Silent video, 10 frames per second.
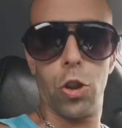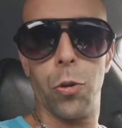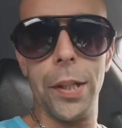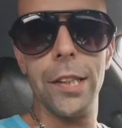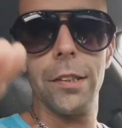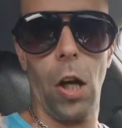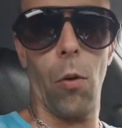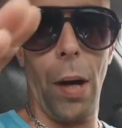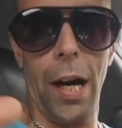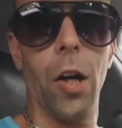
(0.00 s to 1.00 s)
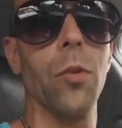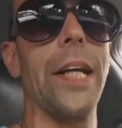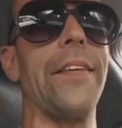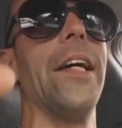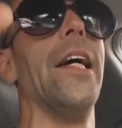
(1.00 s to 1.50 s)
the trees
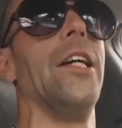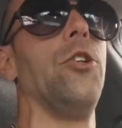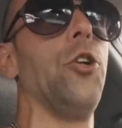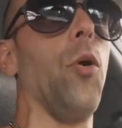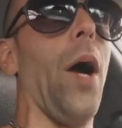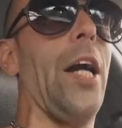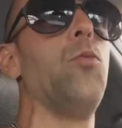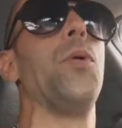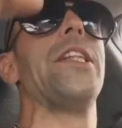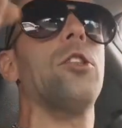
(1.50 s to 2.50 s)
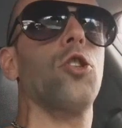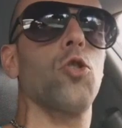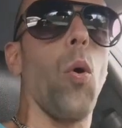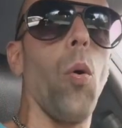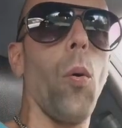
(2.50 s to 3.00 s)
around, and you know, I
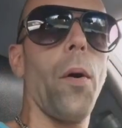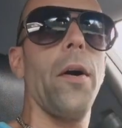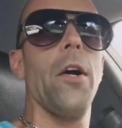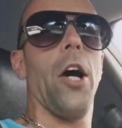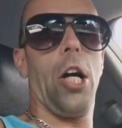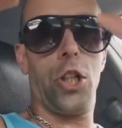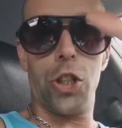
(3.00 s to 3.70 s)
restore a